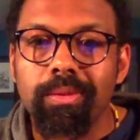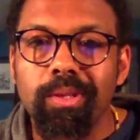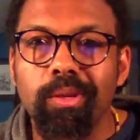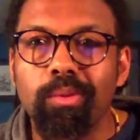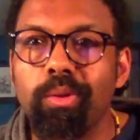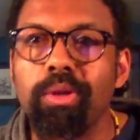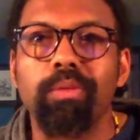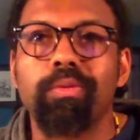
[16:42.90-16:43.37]

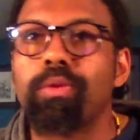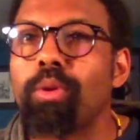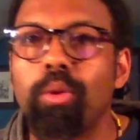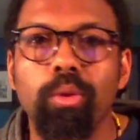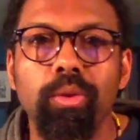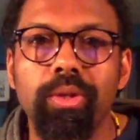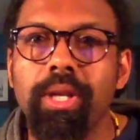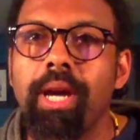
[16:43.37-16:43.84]
wonderful
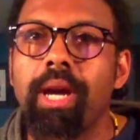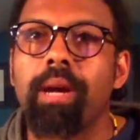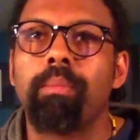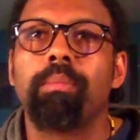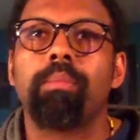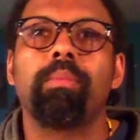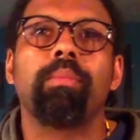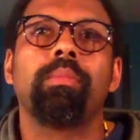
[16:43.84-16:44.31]
old
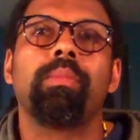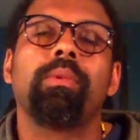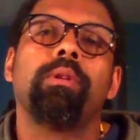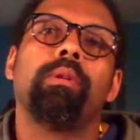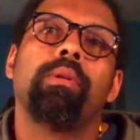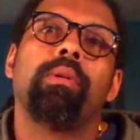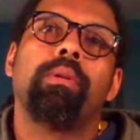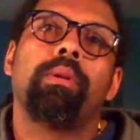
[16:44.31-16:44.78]
time
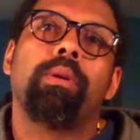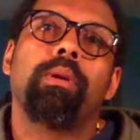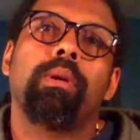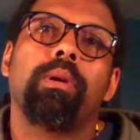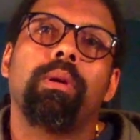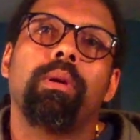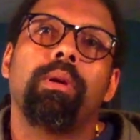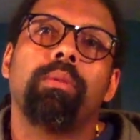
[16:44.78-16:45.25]

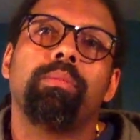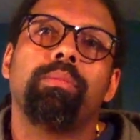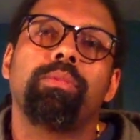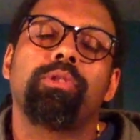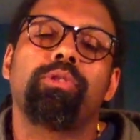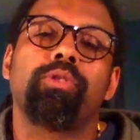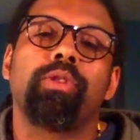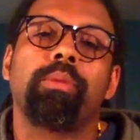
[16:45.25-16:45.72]

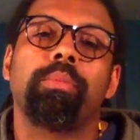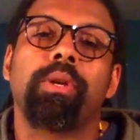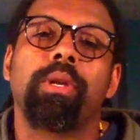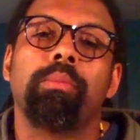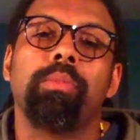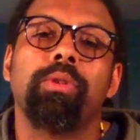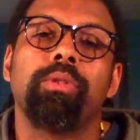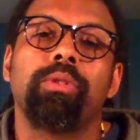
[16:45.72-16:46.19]
string
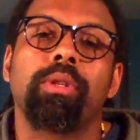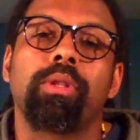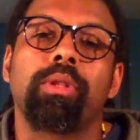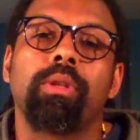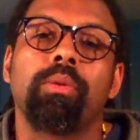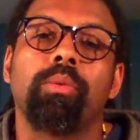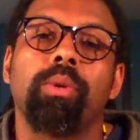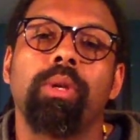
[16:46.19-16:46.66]
band music
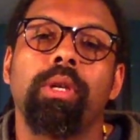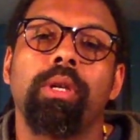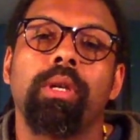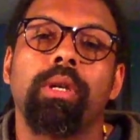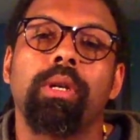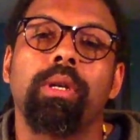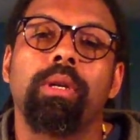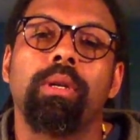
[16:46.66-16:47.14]
that we
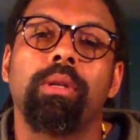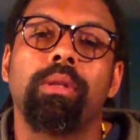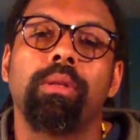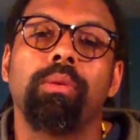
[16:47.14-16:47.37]
are